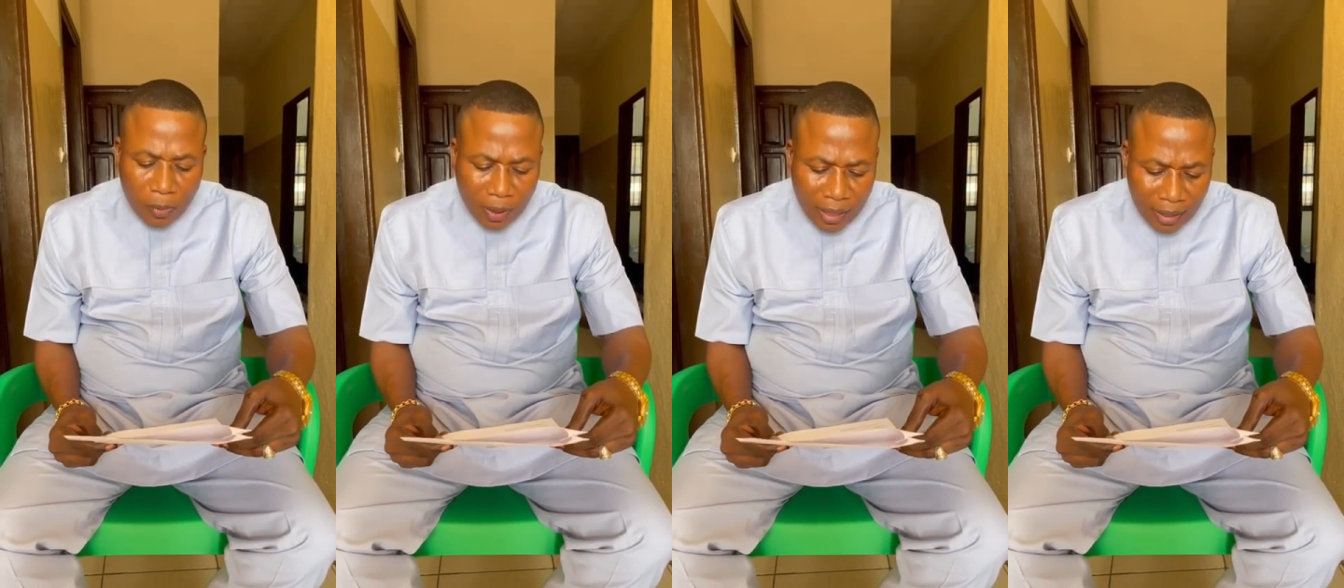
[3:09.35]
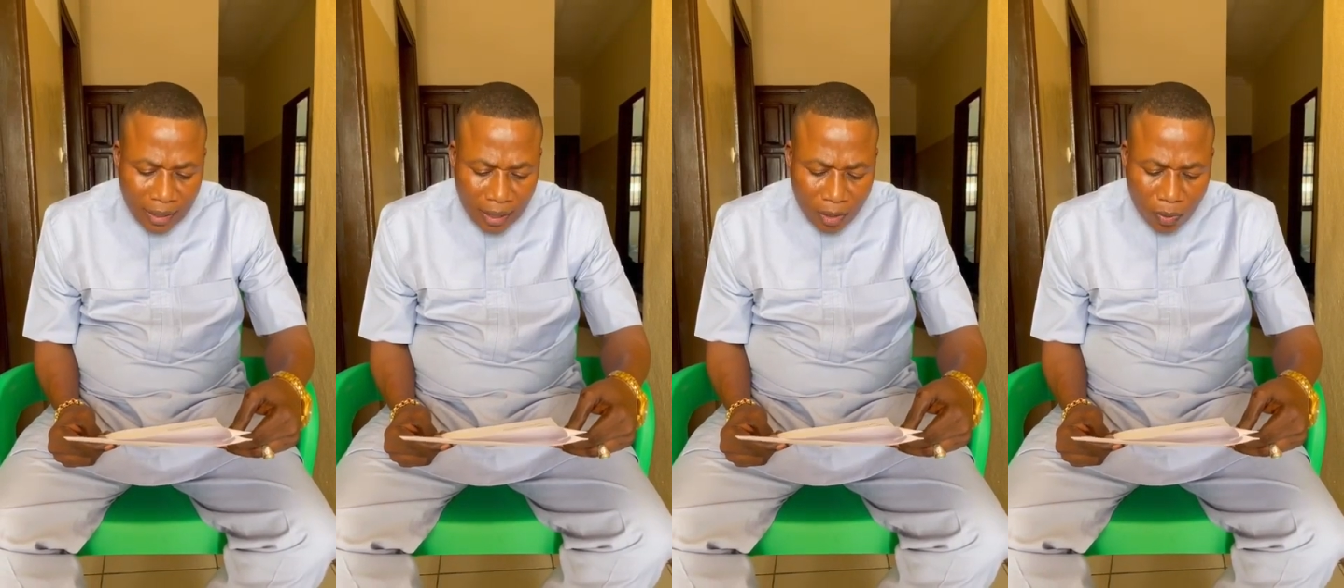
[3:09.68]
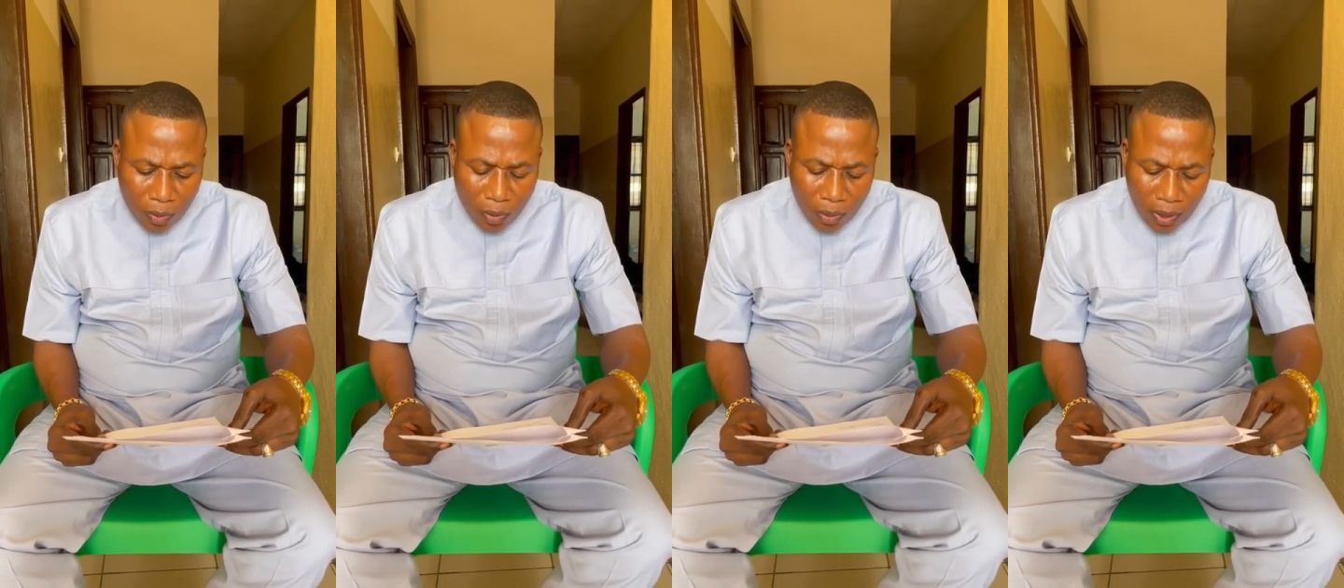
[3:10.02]
Special thanks
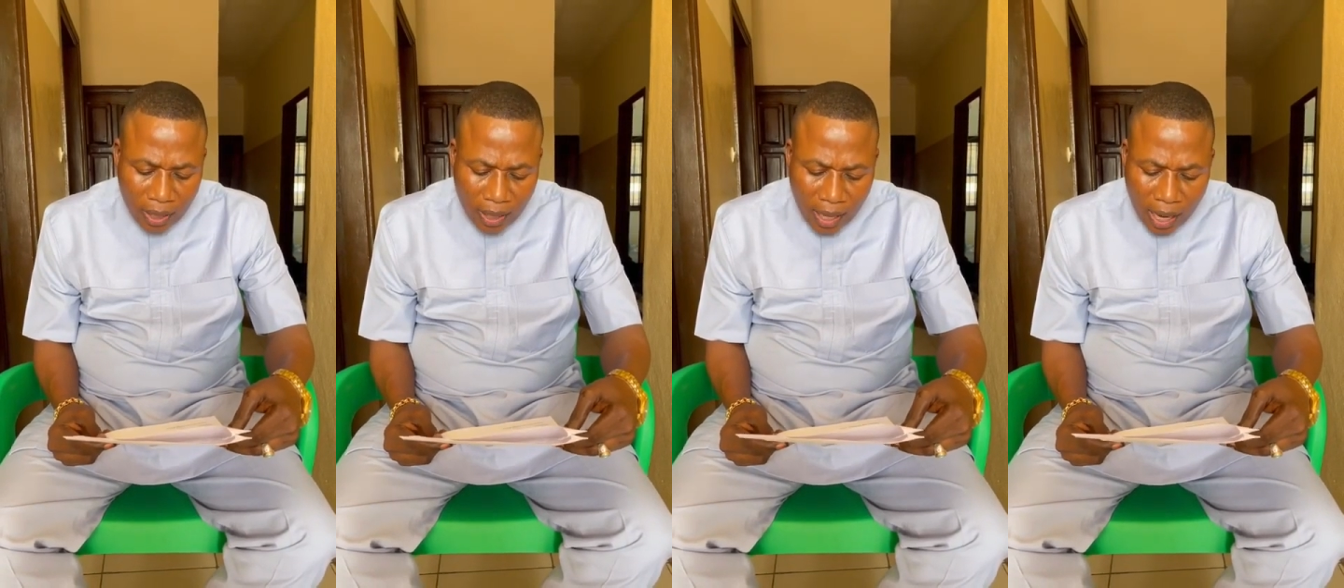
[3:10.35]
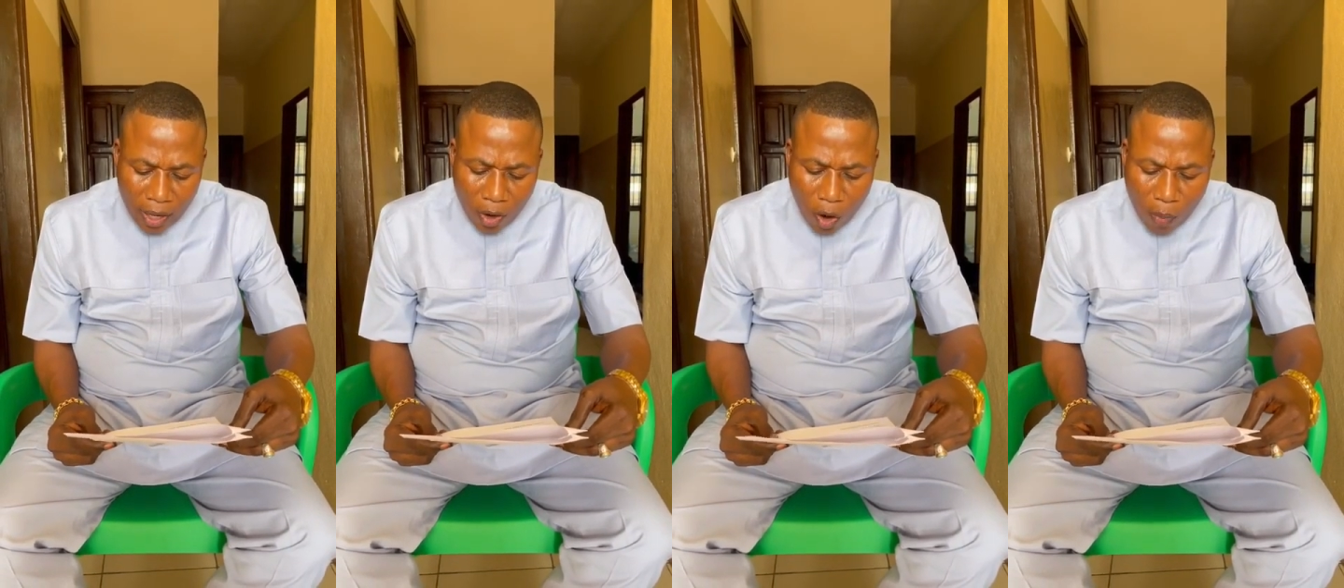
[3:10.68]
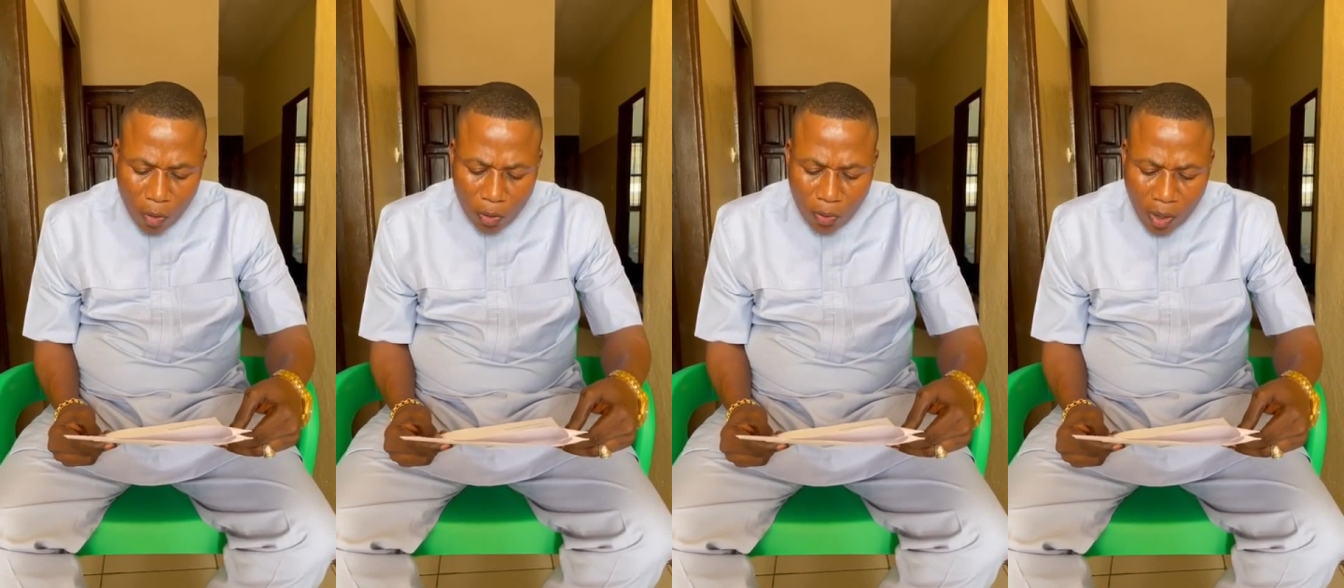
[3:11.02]
to Ilana
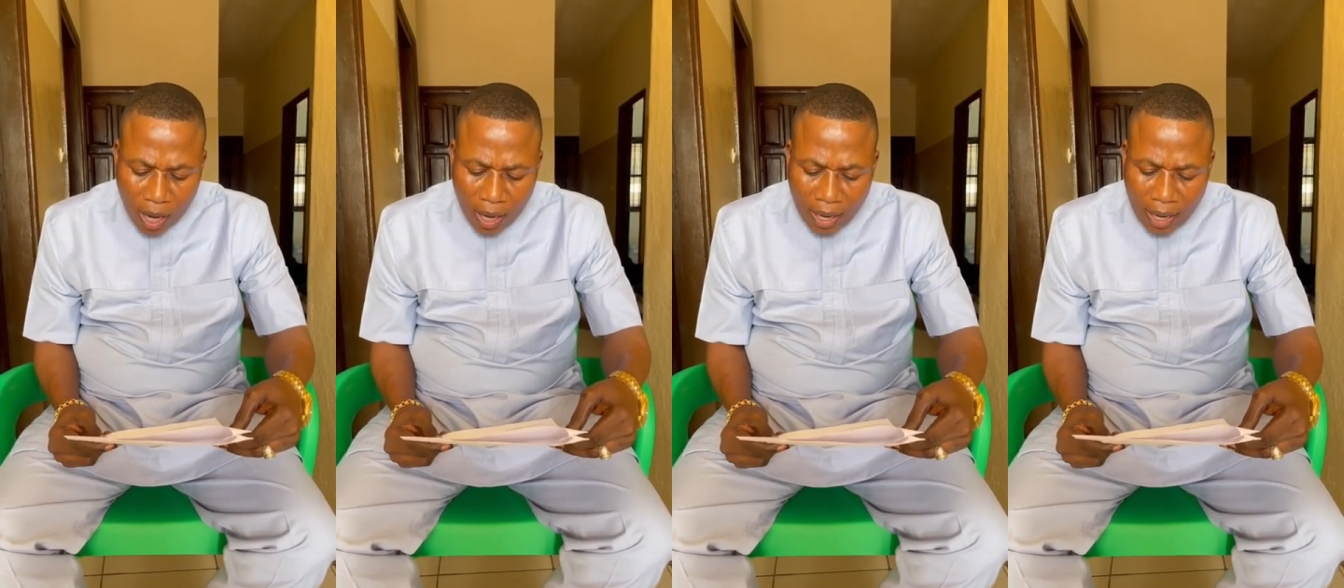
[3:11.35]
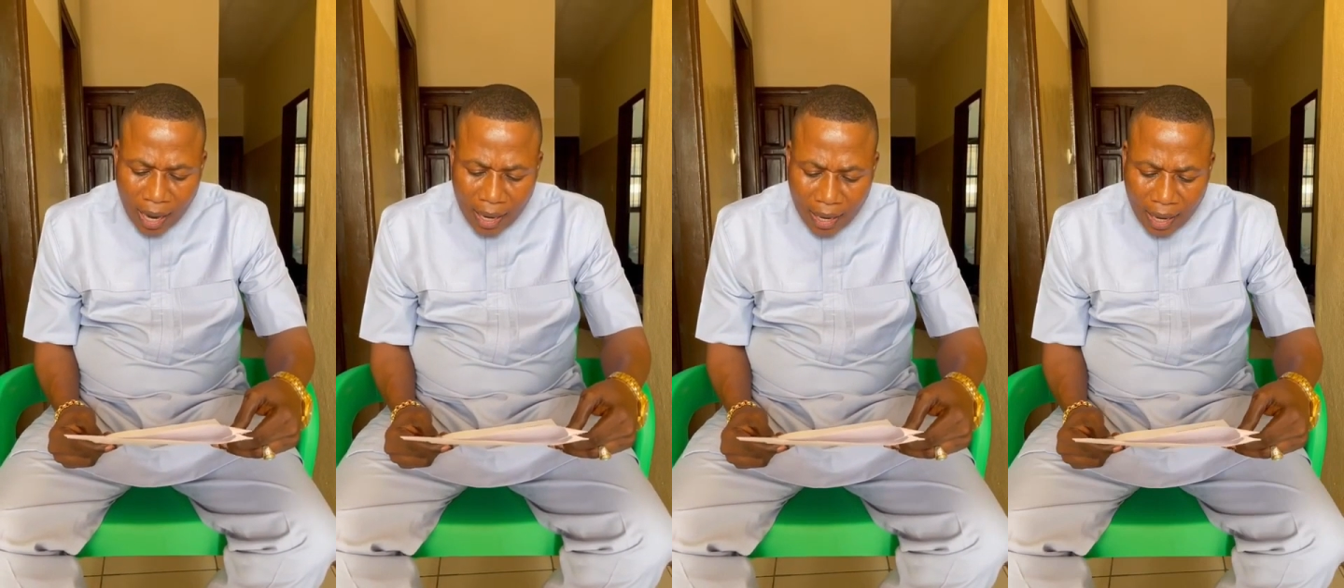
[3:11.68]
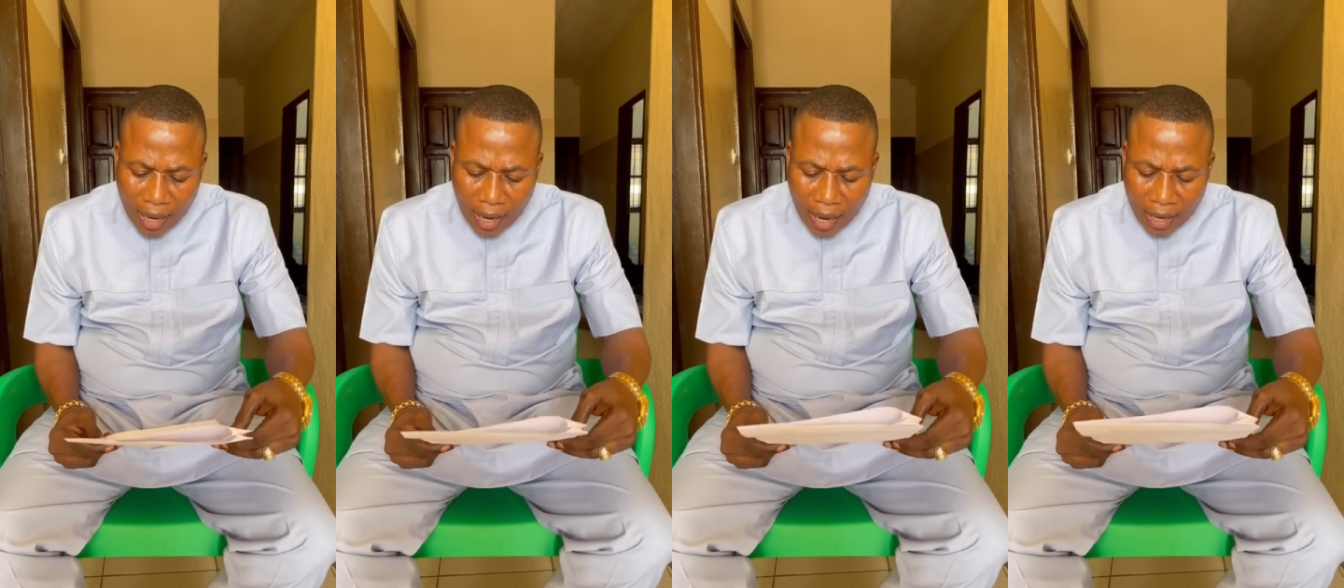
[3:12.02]
Omodua, Canada,